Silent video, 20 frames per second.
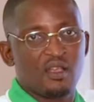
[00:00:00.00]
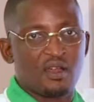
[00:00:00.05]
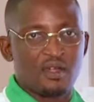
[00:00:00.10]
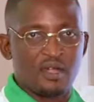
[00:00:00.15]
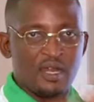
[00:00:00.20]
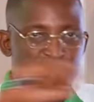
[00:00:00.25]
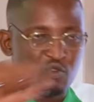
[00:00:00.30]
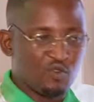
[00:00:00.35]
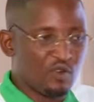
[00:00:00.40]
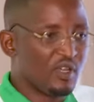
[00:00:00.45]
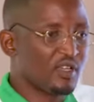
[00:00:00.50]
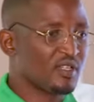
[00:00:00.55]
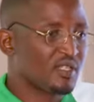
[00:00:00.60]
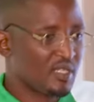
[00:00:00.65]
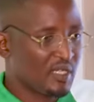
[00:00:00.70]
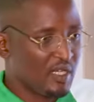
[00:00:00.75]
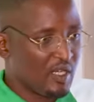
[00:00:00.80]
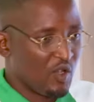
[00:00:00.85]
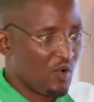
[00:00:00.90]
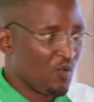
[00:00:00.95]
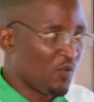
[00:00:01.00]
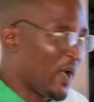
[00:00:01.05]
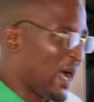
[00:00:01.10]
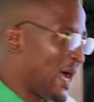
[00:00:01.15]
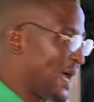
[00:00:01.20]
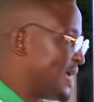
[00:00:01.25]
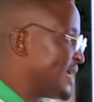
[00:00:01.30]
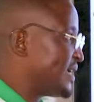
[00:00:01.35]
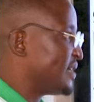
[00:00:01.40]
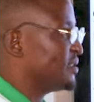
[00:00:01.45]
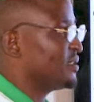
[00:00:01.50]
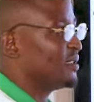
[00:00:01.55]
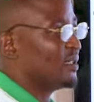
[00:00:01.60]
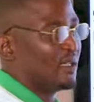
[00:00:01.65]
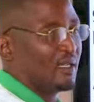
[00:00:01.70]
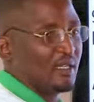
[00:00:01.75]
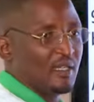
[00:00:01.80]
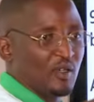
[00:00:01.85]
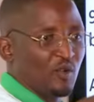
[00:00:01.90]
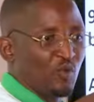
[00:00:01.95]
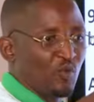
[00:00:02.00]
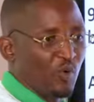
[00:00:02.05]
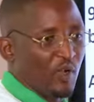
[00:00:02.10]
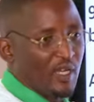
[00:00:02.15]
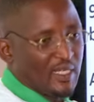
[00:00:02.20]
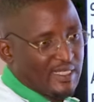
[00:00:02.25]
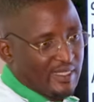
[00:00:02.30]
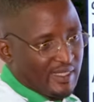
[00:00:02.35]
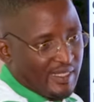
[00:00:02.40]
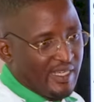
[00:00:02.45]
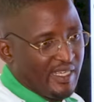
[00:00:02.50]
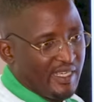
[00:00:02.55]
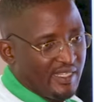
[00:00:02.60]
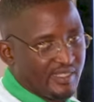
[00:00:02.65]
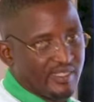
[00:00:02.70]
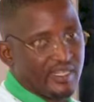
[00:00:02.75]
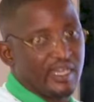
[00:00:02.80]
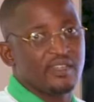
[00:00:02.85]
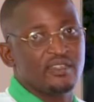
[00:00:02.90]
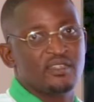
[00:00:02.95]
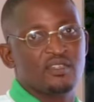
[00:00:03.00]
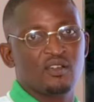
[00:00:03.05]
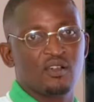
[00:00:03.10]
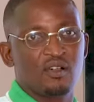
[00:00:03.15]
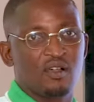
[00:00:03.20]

credulous why what he said